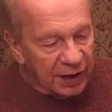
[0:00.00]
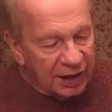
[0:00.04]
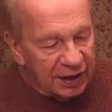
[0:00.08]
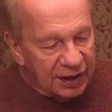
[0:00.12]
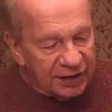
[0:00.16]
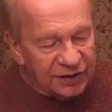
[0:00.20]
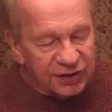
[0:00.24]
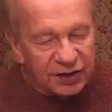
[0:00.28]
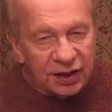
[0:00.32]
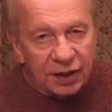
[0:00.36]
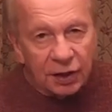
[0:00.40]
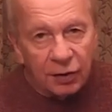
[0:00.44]

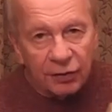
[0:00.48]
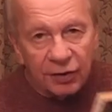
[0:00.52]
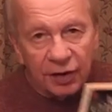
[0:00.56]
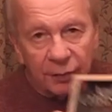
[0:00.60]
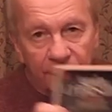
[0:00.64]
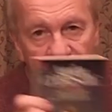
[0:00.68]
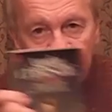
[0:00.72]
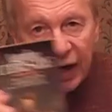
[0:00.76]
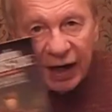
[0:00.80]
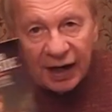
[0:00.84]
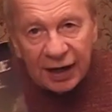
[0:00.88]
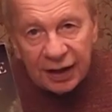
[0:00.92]
listed on
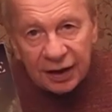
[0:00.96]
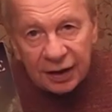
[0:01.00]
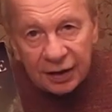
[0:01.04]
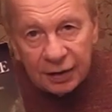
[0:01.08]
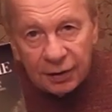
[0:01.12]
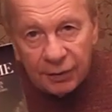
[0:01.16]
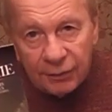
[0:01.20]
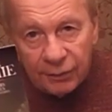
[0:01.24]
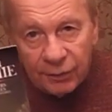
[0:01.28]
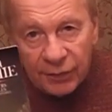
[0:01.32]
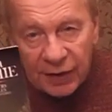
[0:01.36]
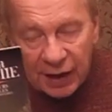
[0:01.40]
the
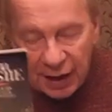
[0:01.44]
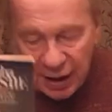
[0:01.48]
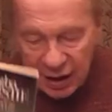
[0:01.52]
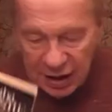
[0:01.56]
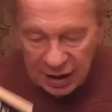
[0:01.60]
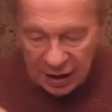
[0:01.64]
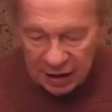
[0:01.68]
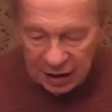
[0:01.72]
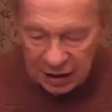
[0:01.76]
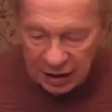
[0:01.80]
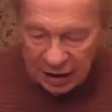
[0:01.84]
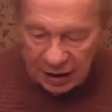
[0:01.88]
back.
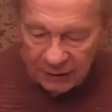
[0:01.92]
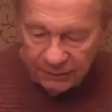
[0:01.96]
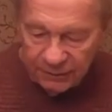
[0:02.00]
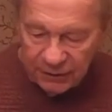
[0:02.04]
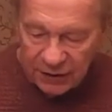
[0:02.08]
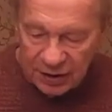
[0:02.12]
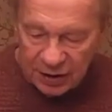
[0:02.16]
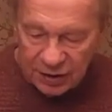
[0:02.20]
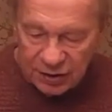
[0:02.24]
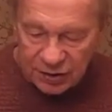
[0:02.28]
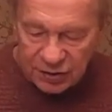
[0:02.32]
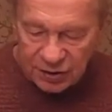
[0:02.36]

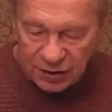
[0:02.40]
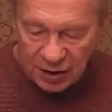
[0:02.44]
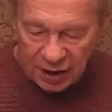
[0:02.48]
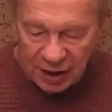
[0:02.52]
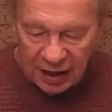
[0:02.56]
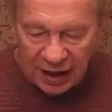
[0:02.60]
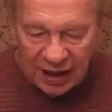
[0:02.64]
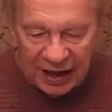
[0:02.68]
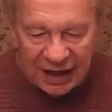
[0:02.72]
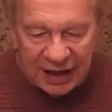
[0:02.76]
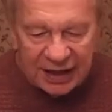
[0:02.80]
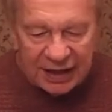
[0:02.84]
If it's
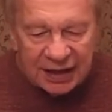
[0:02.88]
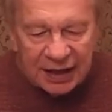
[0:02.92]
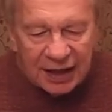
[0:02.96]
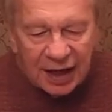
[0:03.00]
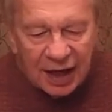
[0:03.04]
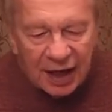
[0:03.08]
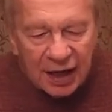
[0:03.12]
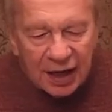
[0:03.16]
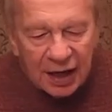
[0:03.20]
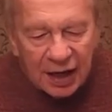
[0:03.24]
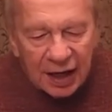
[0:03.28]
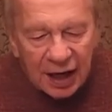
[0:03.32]
a
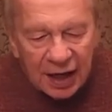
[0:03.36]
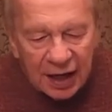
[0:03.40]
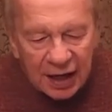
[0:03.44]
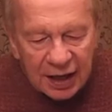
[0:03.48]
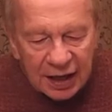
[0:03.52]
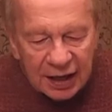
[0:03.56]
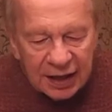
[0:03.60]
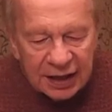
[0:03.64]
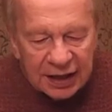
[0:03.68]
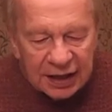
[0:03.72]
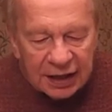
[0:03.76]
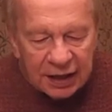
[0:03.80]

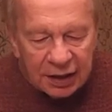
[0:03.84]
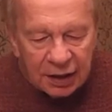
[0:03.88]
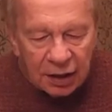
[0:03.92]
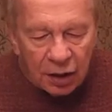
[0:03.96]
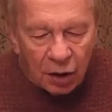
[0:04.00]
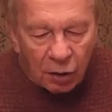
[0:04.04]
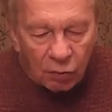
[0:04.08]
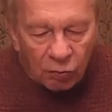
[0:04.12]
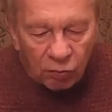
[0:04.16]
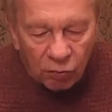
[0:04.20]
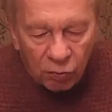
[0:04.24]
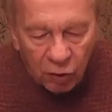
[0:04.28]

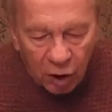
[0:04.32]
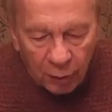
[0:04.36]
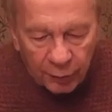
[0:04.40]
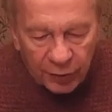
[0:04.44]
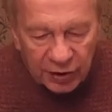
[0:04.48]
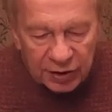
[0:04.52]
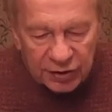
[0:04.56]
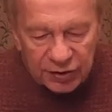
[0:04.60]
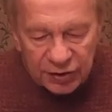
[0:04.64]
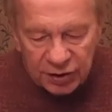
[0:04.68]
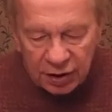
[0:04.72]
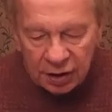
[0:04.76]
Ian
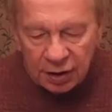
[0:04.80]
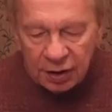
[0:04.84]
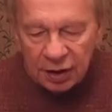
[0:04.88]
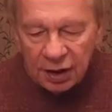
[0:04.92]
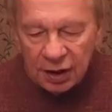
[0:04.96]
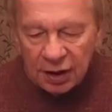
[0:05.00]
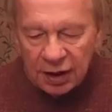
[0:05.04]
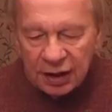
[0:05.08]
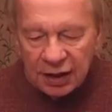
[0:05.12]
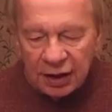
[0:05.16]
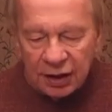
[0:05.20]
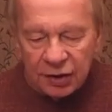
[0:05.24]

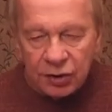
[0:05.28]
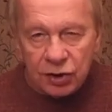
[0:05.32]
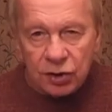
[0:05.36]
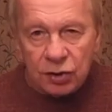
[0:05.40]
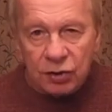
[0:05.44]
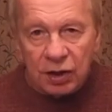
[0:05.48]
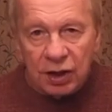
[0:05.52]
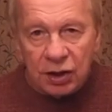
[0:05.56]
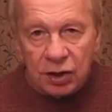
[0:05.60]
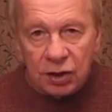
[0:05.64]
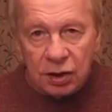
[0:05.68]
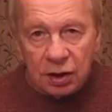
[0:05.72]
Robertson
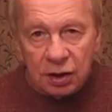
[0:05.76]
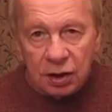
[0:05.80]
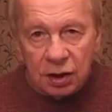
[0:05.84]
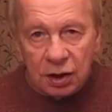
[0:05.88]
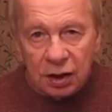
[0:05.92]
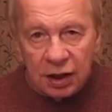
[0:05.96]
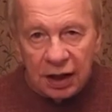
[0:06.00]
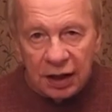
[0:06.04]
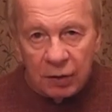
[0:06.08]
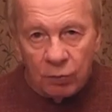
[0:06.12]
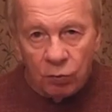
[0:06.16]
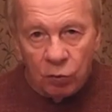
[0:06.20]

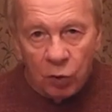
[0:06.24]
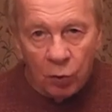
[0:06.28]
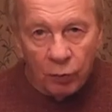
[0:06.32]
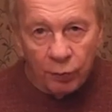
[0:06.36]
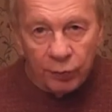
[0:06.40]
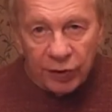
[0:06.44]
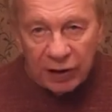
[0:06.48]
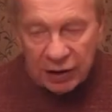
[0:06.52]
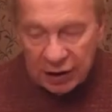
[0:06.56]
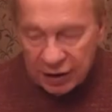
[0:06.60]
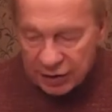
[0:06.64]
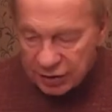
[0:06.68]
illustration, it
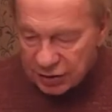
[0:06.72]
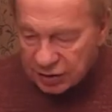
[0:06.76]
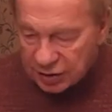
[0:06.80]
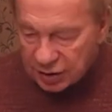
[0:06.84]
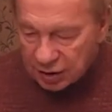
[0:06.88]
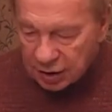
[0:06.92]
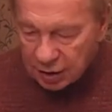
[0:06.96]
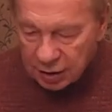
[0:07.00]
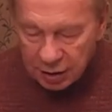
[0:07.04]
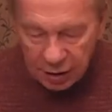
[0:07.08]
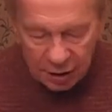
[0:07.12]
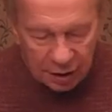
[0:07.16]
won't be
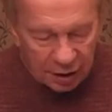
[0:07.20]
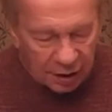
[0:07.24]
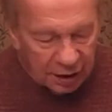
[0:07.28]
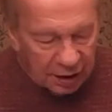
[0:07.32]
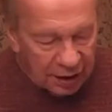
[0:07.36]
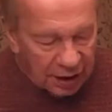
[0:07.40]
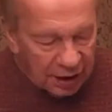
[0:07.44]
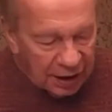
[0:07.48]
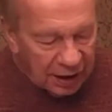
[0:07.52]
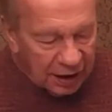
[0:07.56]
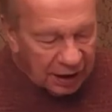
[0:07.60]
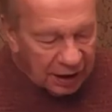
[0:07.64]
listed.
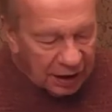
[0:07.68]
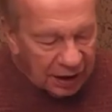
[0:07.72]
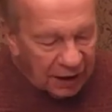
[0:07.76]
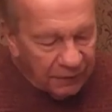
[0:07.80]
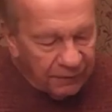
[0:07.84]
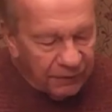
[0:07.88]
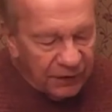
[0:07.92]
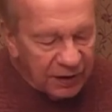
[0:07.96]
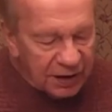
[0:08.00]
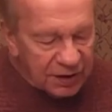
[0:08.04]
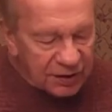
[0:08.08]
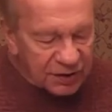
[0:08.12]

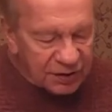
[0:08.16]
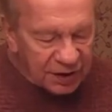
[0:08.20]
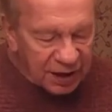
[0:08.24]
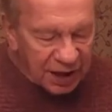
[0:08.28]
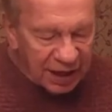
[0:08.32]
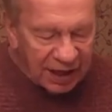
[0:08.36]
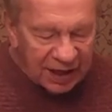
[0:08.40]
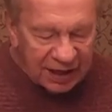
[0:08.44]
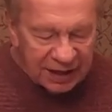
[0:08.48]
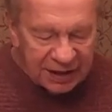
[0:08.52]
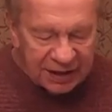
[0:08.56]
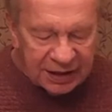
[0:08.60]
If it's
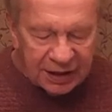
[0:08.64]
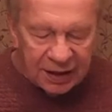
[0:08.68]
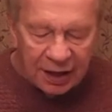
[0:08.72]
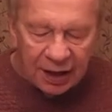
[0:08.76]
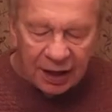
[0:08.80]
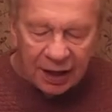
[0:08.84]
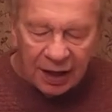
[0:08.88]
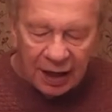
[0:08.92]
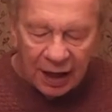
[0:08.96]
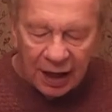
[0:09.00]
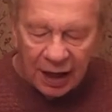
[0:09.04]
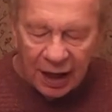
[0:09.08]
a
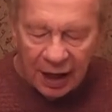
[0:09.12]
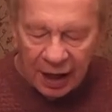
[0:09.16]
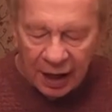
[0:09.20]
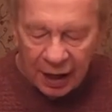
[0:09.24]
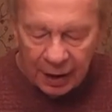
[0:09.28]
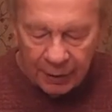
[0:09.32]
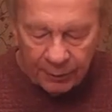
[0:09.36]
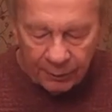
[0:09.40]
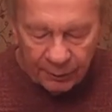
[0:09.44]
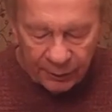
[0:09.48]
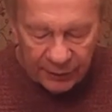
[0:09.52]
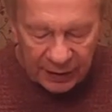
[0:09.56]

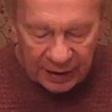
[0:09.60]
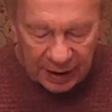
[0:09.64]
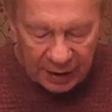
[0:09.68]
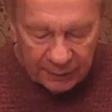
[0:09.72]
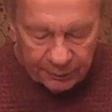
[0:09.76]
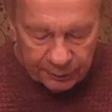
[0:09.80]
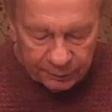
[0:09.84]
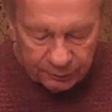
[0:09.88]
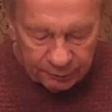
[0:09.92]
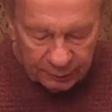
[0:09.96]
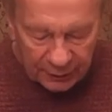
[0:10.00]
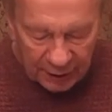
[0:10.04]

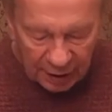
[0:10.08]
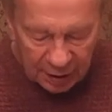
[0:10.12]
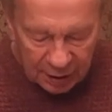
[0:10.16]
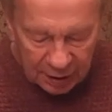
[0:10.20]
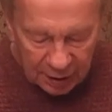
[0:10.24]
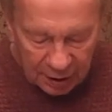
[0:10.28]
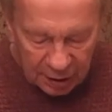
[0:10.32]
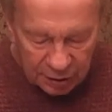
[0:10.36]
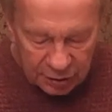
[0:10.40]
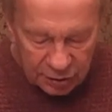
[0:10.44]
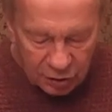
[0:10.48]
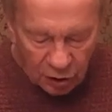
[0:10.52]

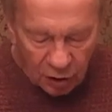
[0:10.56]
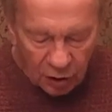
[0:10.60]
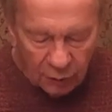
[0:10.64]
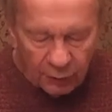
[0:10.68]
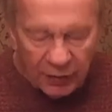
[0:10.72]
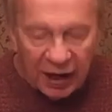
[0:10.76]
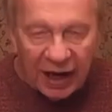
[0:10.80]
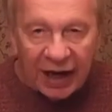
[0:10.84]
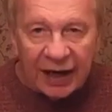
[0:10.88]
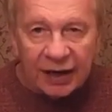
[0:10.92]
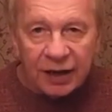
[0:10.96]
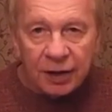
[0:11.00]

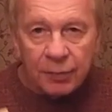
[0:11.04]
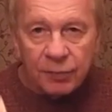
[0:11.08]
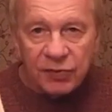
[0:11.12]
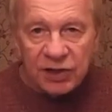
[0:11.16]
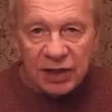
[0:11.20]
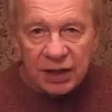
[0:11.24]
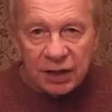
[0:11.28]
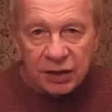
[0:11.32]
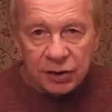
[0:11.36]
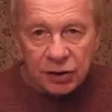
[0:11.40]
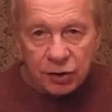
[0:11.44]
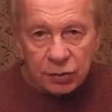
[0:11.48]
Tom
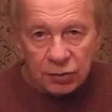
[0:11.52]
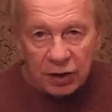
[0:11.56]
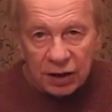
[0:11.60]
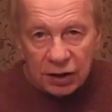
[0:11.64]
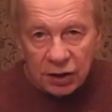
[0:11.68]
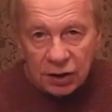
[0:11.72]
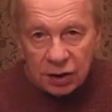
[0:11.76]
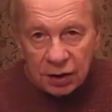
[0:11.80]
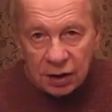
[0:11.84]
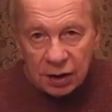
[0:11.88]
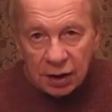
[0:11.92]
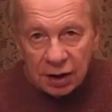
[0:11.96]
Adams
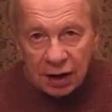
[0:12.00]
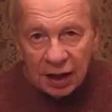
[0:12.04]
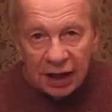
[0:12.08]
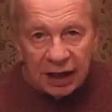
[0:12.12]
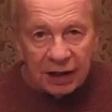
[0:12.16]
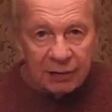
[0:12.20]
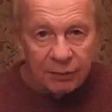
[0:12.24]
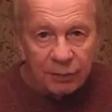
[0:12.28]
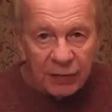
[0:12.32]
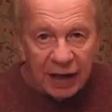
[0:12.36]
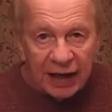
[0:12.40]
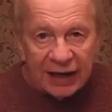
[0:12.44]
illustration,
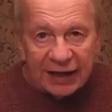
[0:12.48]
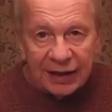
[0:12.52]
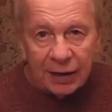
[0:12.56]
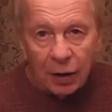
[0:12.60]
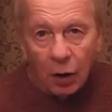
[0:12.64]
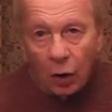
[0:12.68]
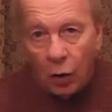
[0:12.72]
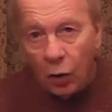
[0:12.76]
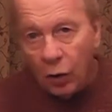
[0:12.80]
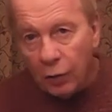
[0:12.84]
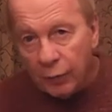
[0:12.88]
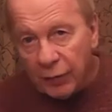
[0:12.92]
it
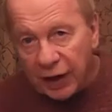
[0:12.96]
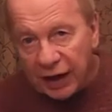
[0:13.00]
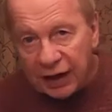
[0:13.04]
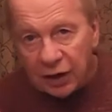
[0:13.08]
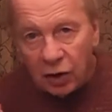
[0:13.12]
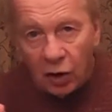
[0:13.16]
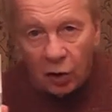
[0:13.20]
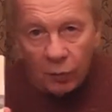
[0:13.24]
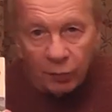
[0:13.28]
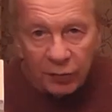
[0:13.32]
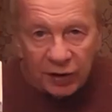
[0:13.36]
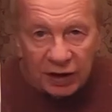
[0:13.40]
may or
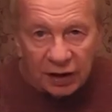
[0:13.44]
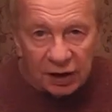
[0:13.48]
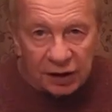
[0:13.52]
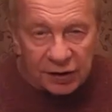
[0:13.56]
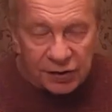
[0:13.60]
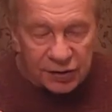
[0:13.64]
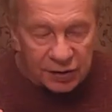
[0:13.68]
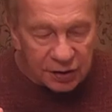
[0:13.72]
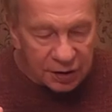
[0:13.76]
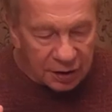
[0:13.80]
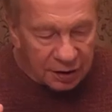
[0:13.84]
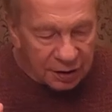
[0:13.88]
may not be
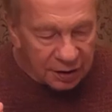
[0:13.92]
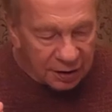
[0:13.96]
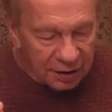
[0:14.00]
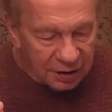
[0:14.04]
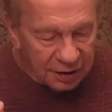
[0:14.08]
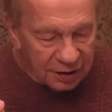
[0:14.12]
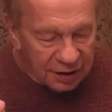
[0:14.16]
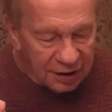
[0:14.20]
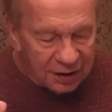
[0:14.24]
listed.